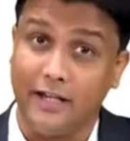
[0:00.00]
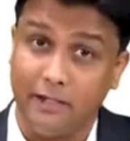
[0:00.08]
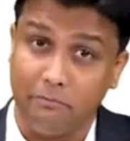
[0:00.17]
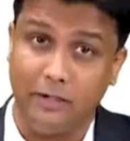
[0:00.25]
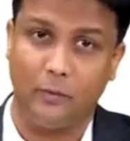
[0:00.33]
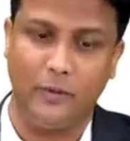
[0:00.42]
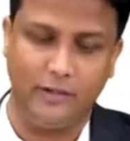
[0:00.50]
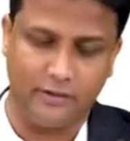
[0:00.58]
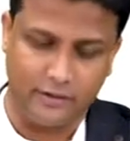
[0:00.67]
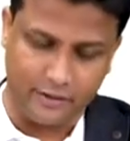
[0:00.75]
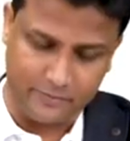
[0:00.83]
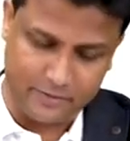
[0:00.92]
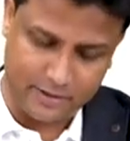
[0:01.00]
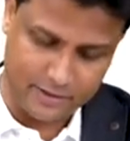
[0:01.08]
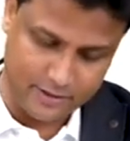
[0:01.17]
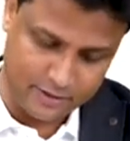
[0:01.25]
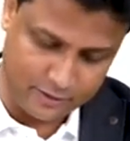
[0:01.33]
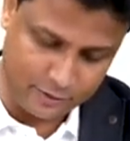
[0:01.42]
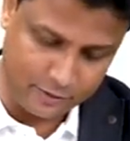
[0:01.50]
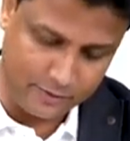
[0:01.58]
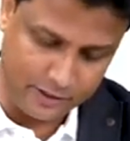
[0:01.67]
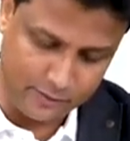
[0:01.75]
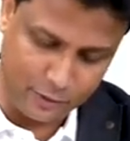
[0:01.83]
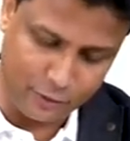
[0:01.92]
in between the ribs, you will be
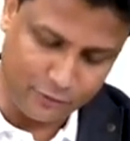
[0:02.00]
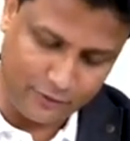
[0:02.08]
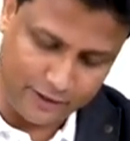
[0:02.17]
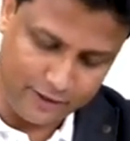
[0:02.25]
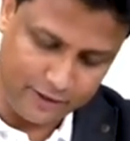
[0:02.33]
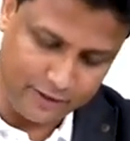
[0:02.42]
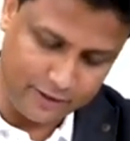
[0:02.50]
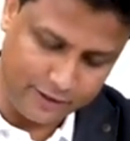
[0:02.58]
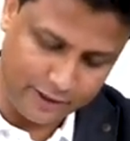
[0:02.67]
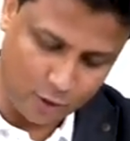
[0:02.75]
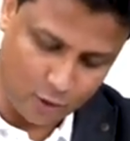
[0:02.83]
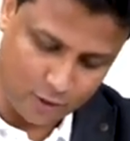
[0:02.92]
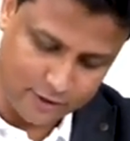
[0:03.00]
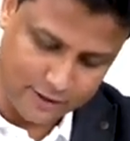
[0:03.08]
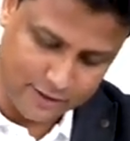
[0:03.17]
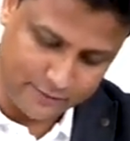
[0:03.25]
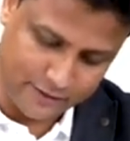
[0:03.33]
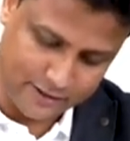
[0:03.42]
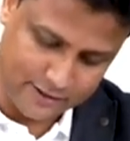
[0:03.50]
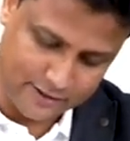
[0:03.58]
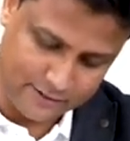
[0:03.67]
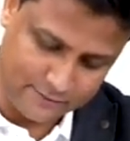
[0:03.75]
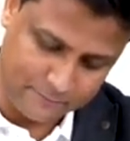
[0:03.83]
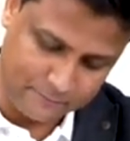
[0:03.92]
able to find here the intercostal space.